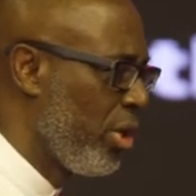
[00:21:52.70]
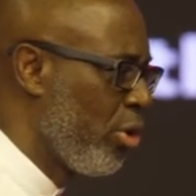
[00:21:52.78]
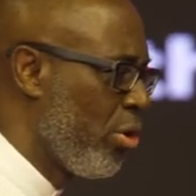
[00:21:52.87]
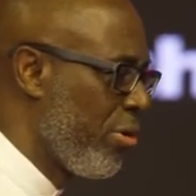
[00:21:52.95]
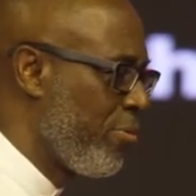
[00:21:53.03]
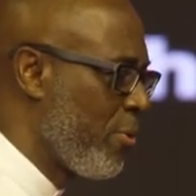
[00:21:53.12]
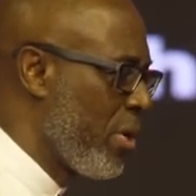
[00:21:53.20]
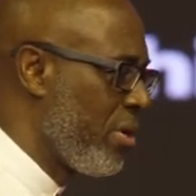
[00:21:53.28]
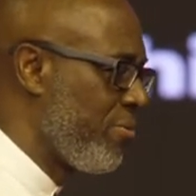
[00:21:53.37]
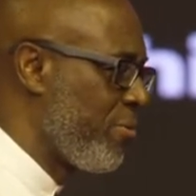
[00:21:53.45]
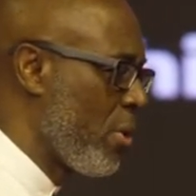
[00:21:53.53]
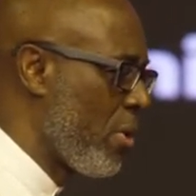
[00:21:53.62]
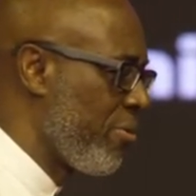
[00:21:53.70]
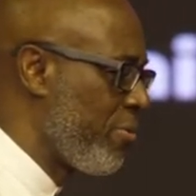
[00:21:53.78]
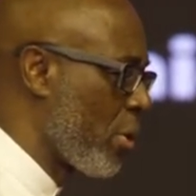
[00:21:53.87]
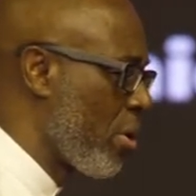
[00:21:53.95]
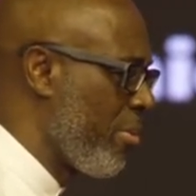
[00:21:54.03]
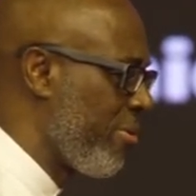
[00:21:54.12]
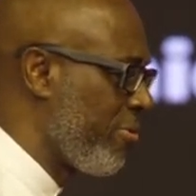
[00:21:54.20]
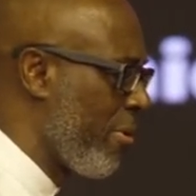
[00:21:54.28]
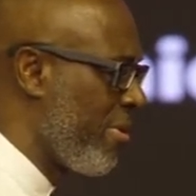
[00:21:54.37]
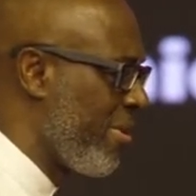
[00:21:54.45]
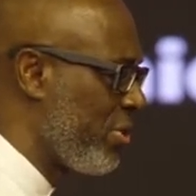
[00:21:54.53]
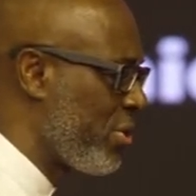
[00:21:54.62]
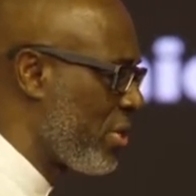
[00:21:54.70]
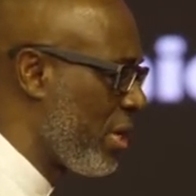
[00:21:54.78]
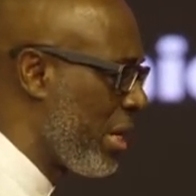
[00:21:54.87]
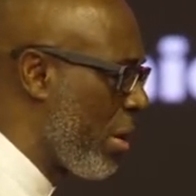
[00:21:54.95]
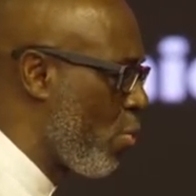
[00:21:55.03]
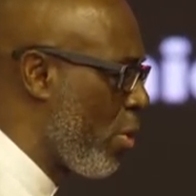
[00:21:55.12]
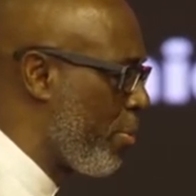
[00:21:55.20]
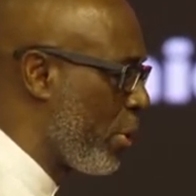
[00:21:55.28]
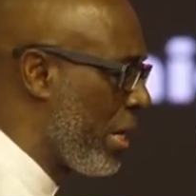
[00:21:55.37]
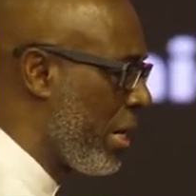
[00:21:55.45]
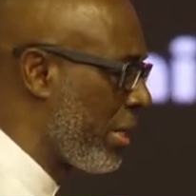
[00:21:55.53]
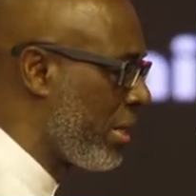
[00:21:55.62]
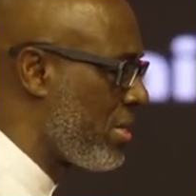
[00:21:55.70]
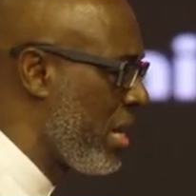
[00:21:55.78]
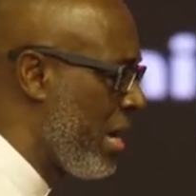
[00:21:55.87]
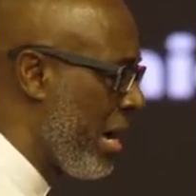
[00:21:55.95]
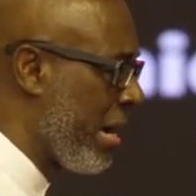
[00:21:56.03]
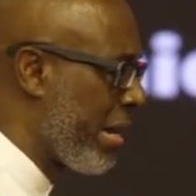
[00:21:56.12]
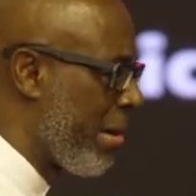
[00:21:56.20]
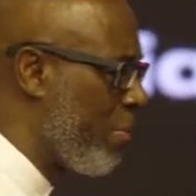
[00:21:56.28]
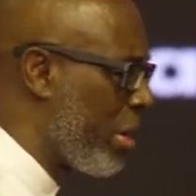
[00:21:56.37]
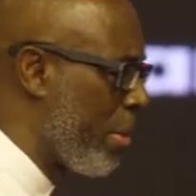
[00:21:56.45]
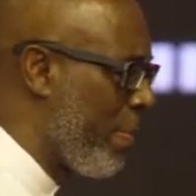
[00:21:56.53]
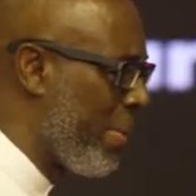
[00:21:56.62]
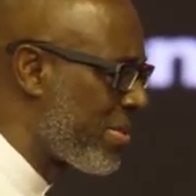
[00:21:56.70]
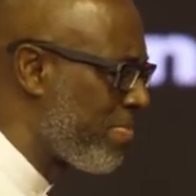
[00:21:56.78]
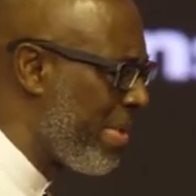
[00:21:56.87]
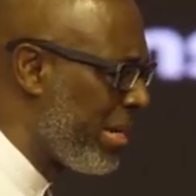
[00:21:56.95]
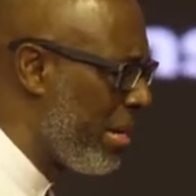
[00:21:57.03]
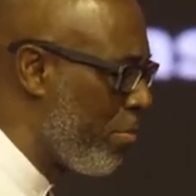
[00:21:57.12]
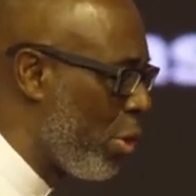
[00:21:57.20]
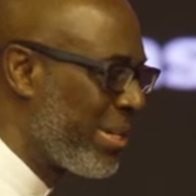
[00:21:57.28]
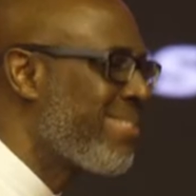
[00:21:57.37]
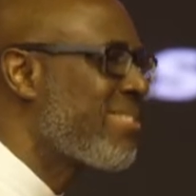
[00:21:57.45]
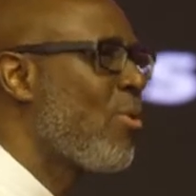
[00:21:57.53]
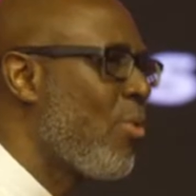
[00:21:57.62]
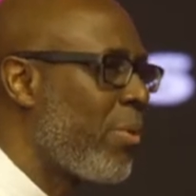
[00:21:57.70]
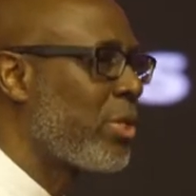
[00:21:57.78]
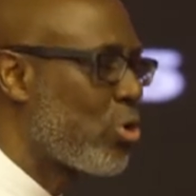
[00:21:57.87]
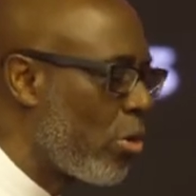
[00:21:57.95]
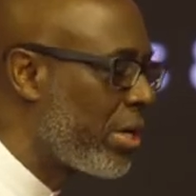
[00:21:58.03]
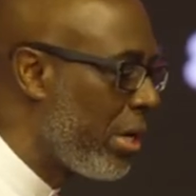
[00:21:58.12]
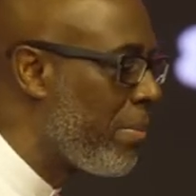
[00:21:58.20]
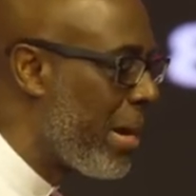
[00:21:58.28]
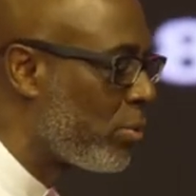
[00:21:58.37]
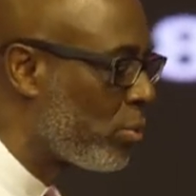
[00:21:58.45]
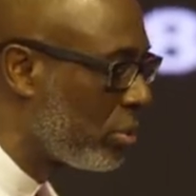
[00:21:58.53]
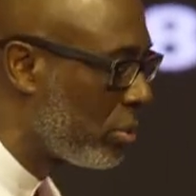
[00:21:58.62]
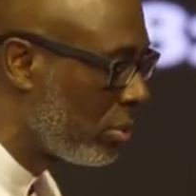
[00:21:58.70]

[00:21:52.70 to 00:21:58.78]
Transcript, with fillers: You know, if you're, if you're, if you're coming from River State, uh, we put it like this I get money past my neighbor. That's not what we're talking about.